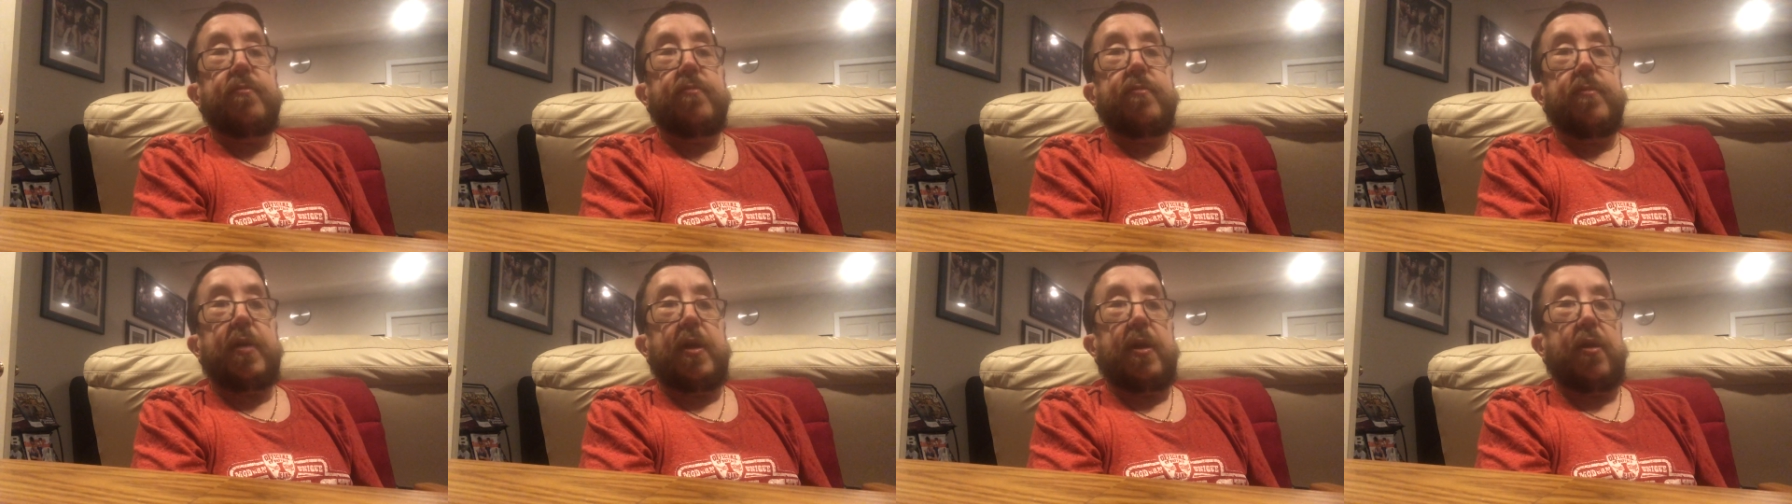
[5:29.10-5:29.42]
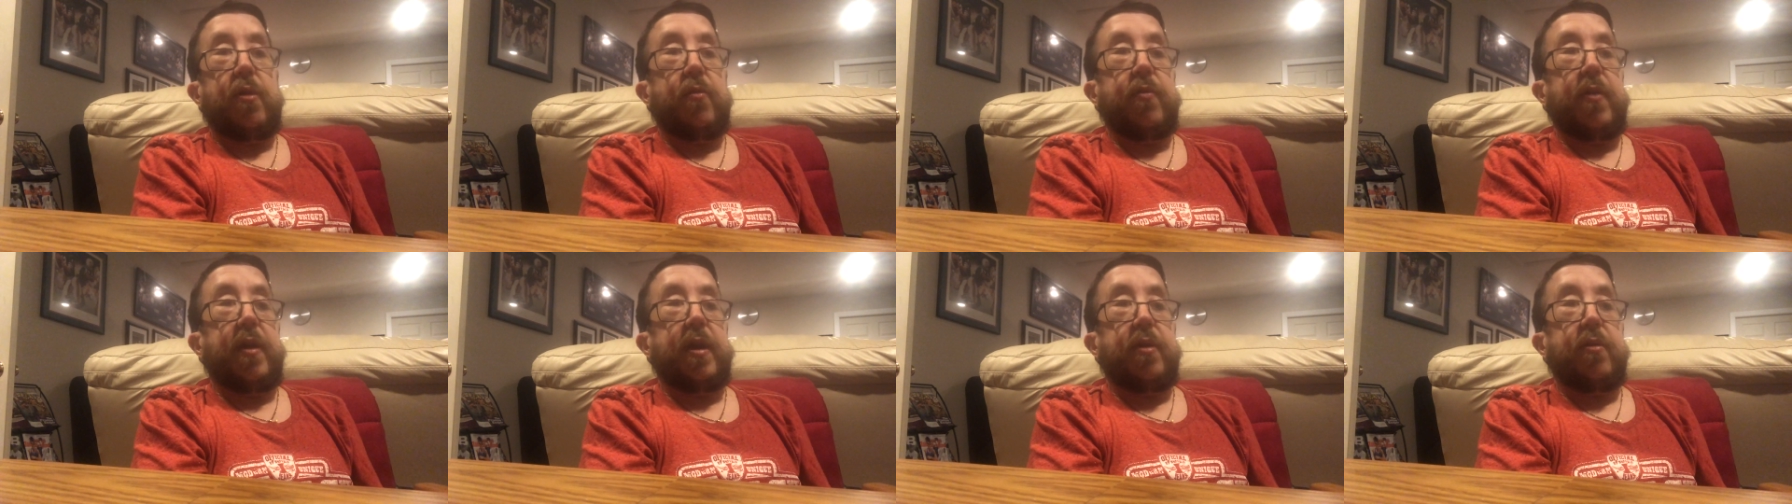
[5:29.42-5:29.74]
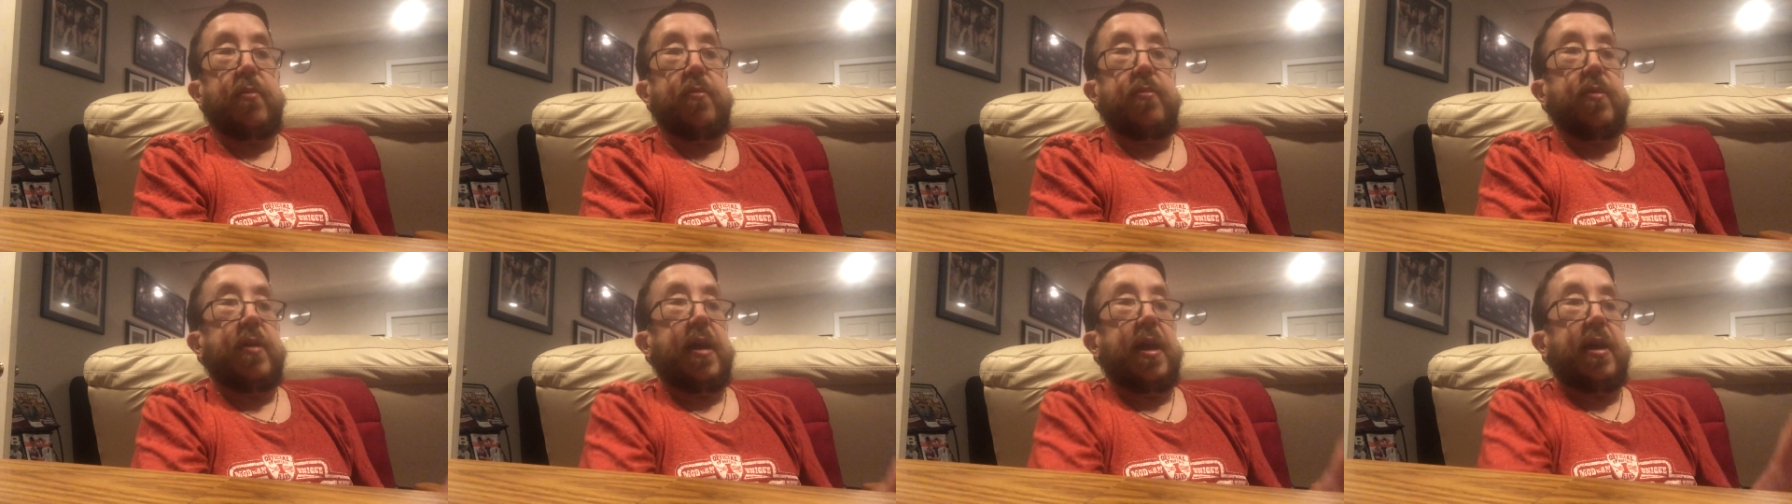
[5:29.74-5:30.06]
they
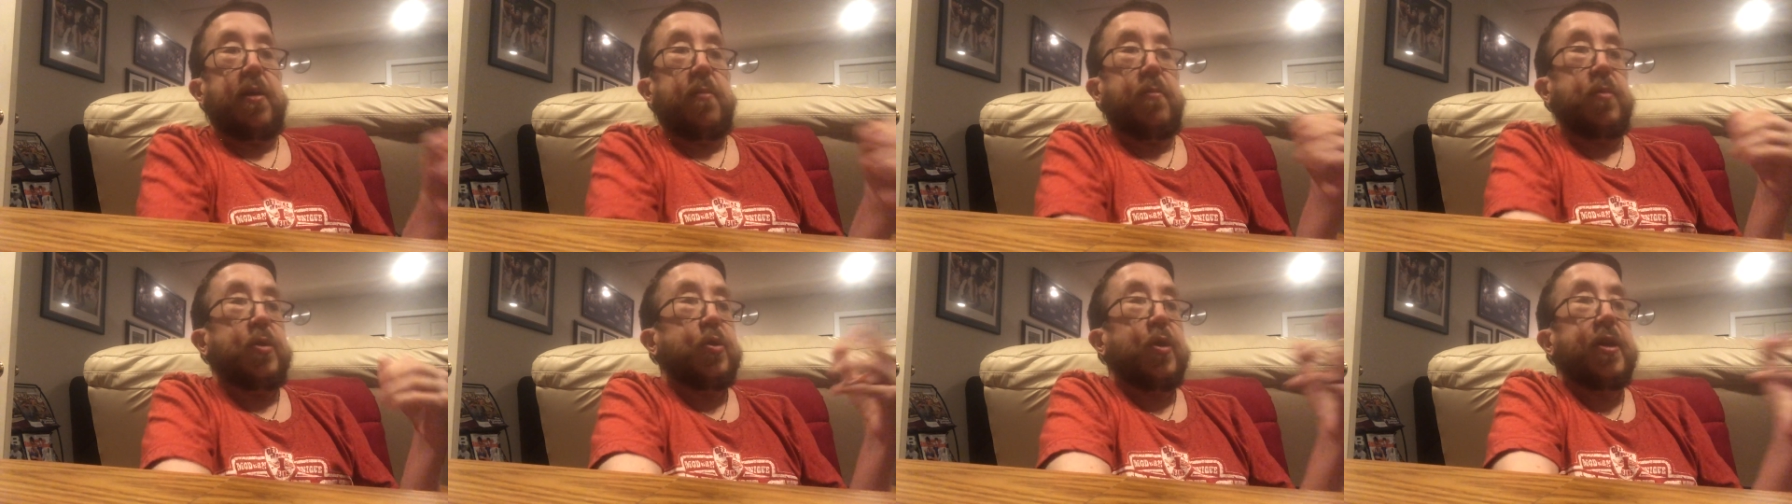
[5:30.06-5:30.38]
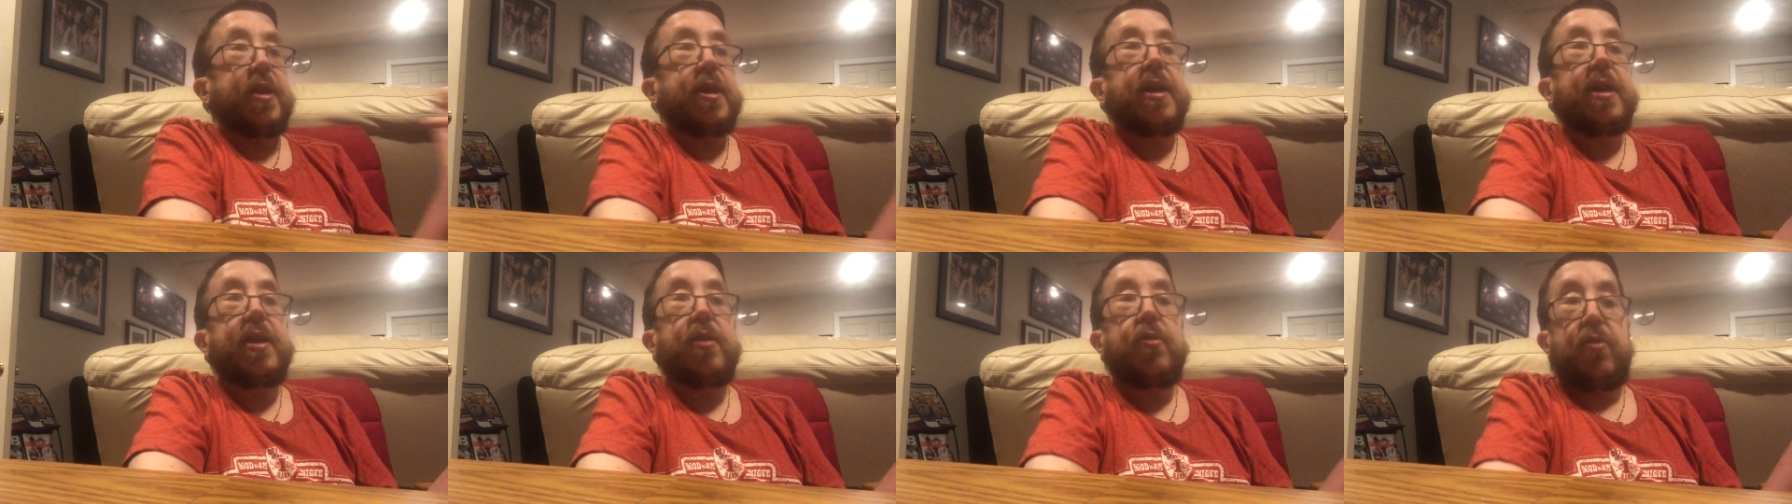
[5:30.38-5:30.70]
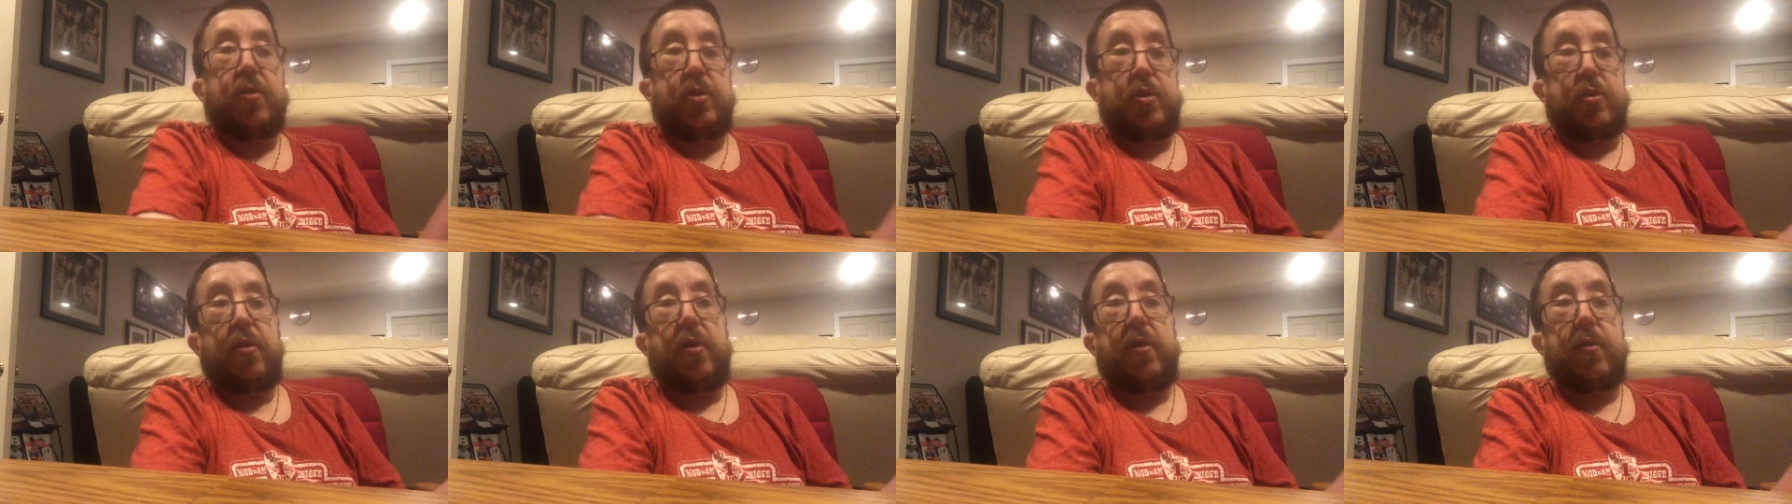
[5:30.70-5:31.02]
could take up drinking or
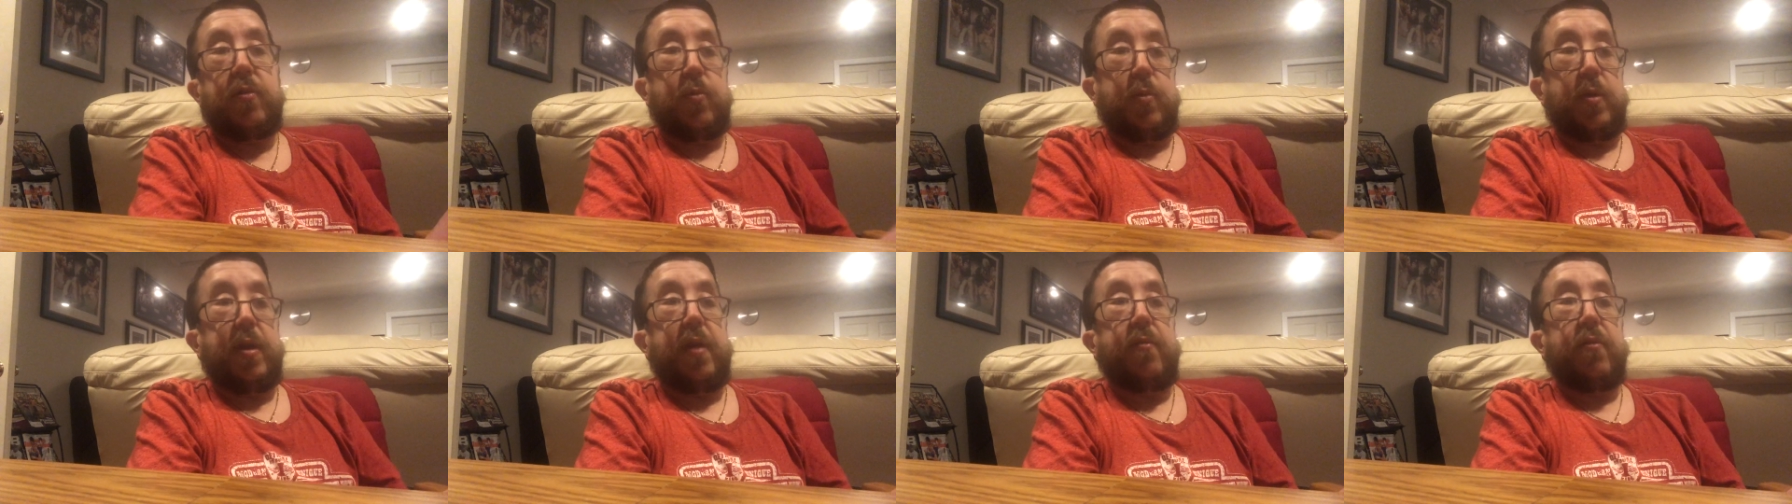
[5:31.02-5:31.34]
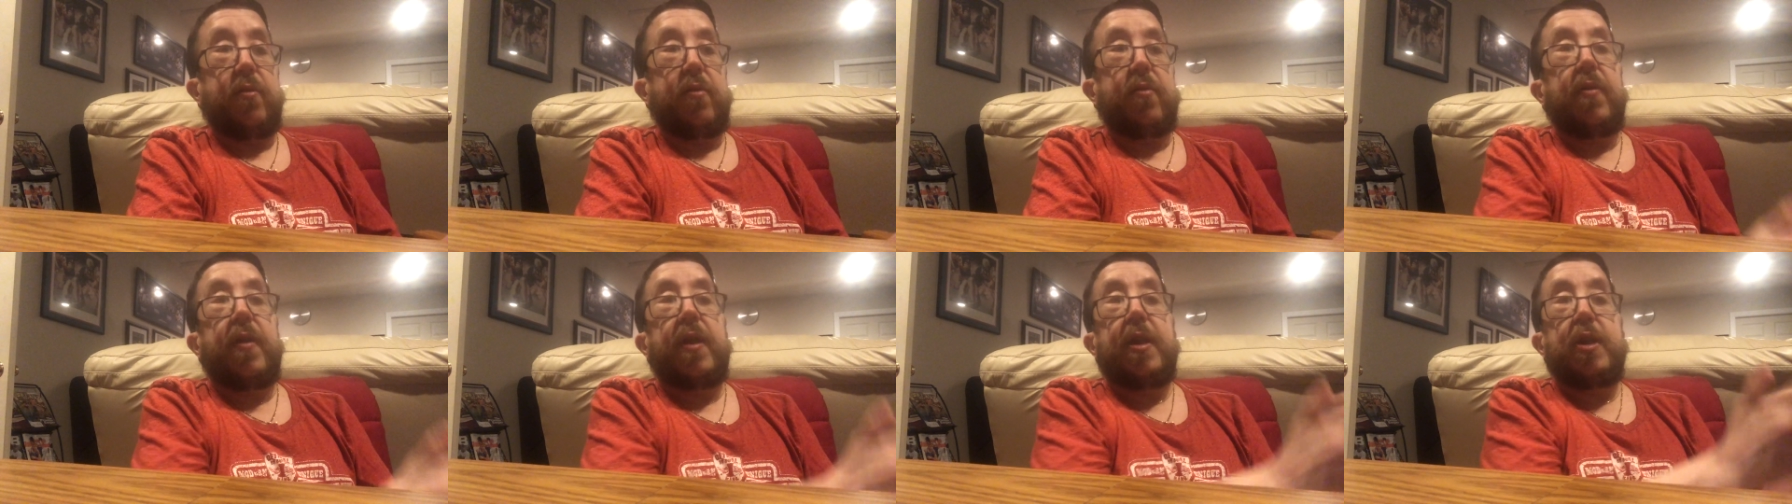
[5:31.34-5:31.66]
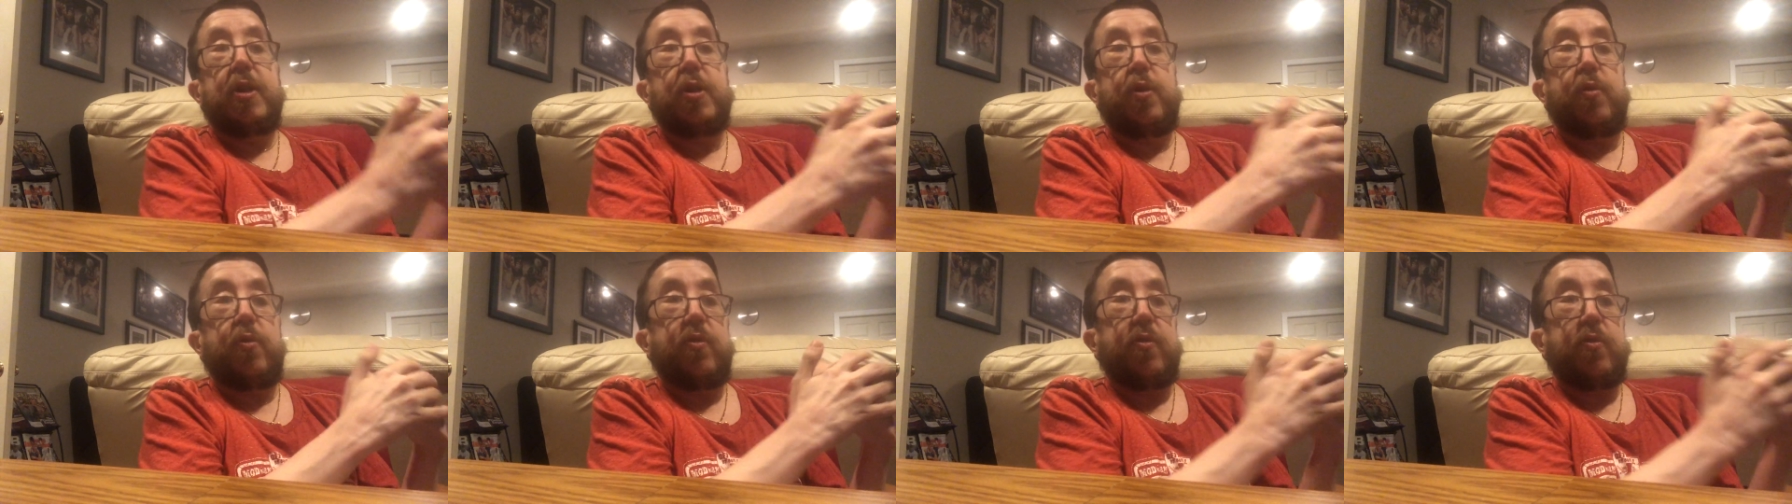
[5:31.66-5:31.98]
drugs, or whatever they
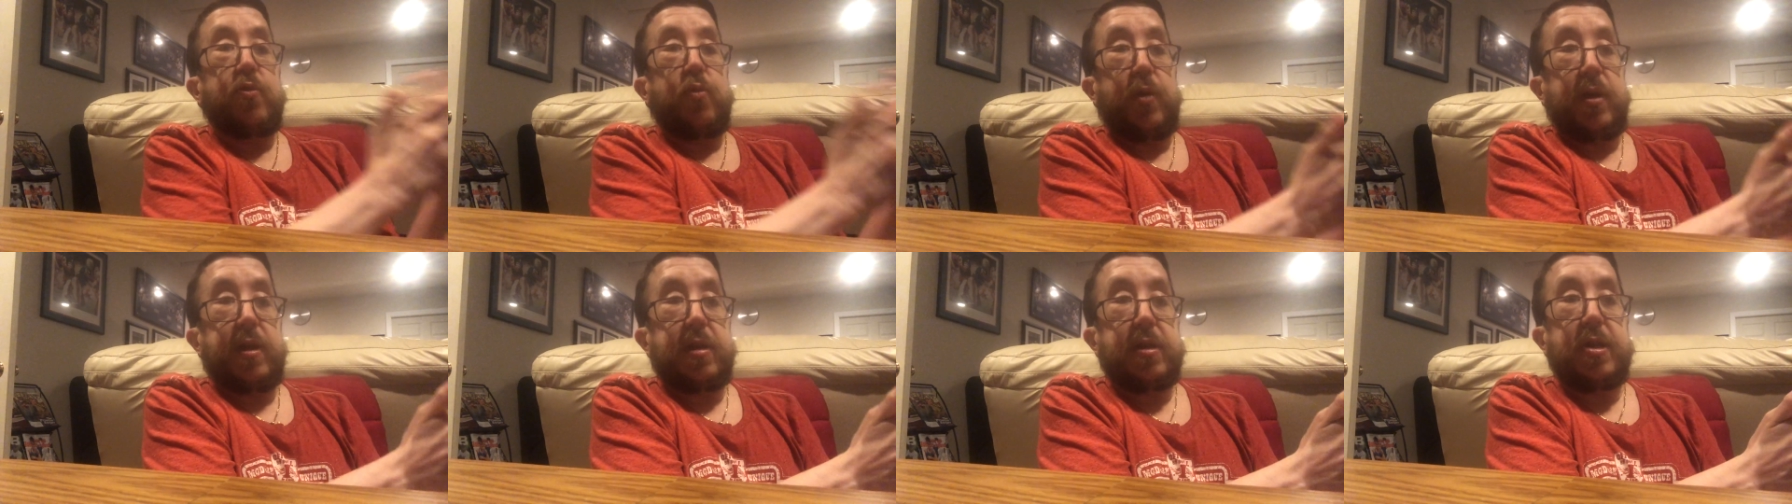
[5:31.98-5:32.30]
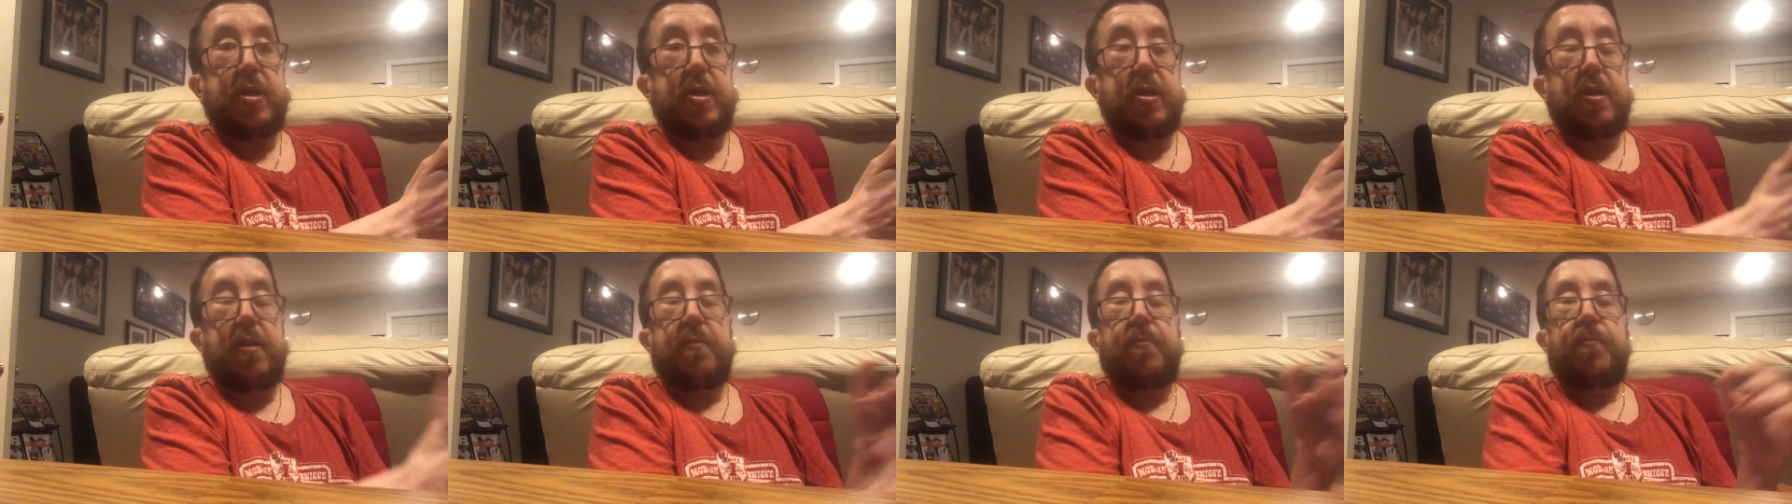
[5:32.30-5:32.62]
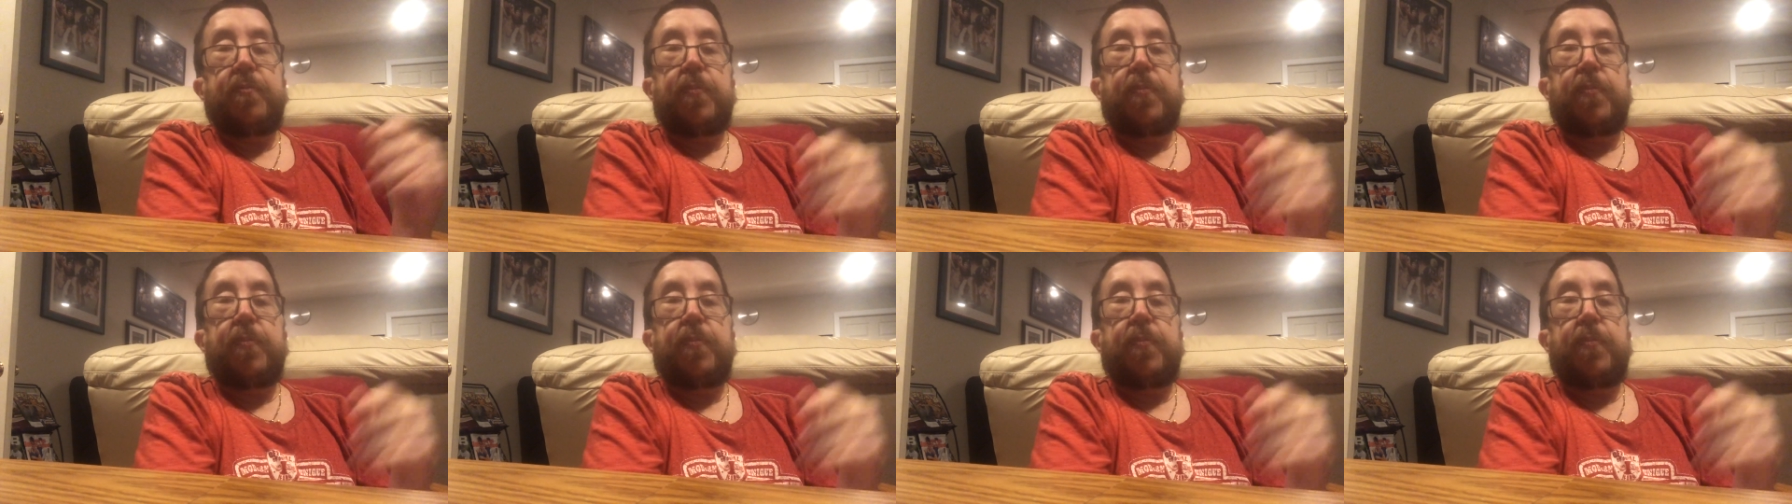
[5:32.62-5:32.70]
choose. Twitch.